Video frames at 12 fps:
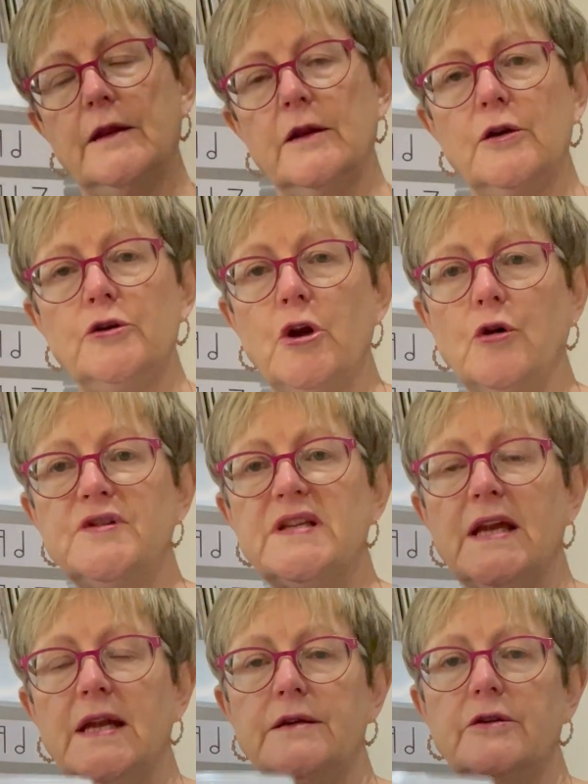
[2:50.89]
note
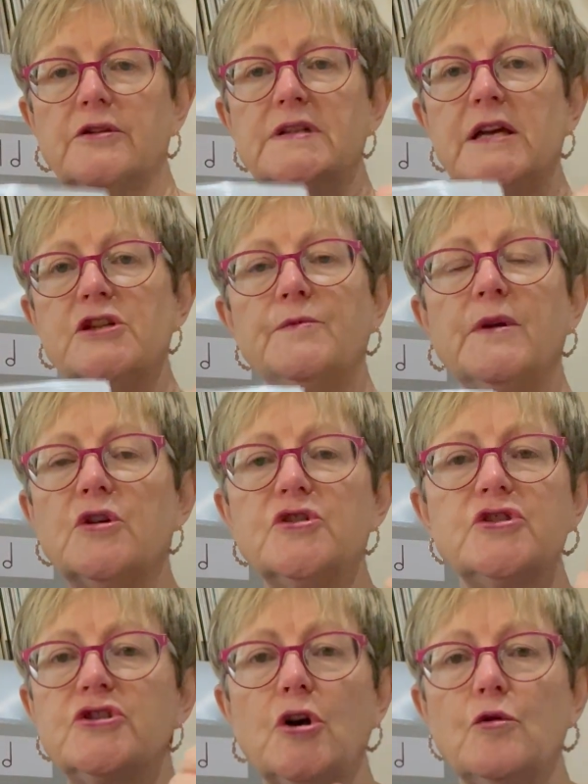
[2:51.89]
head notation, because you
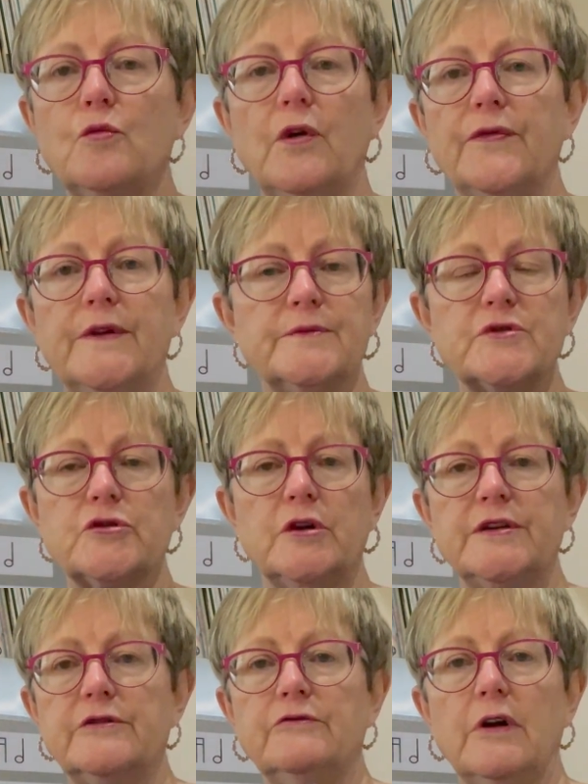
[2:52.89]
don't want them
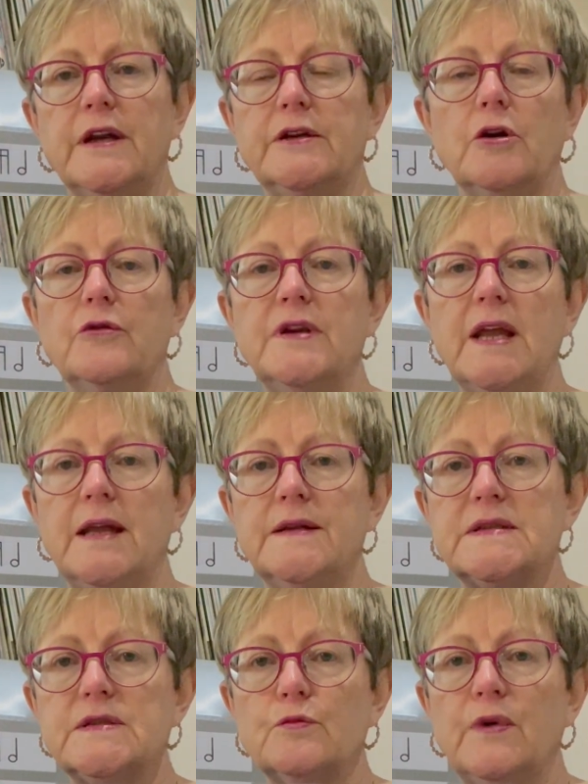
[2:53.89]
trying to write note
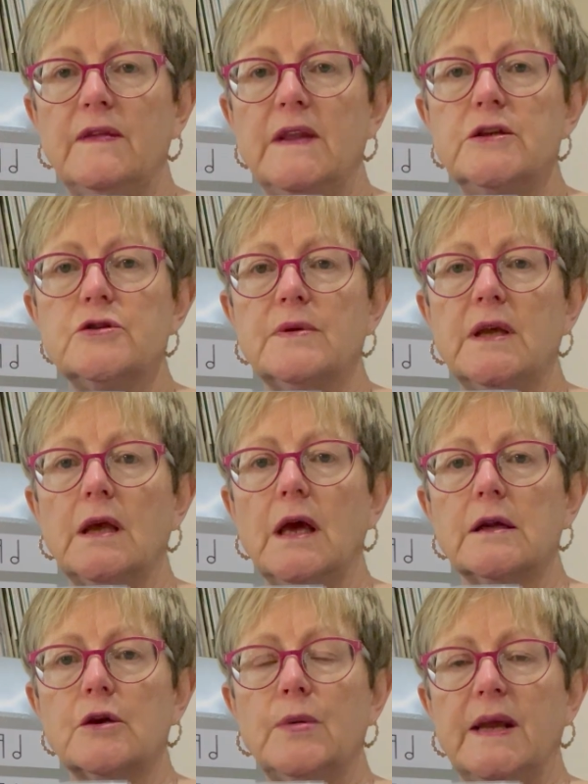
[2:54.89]
heads when they're doing a
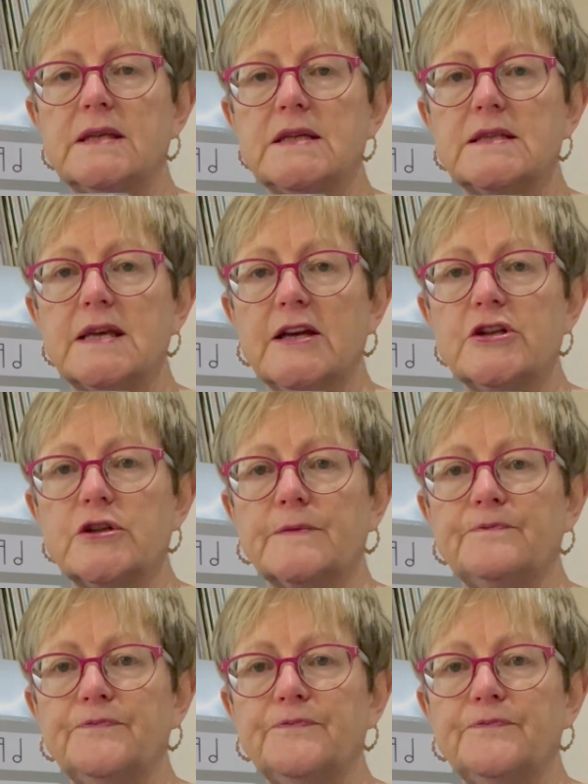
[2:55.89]
quick dictation.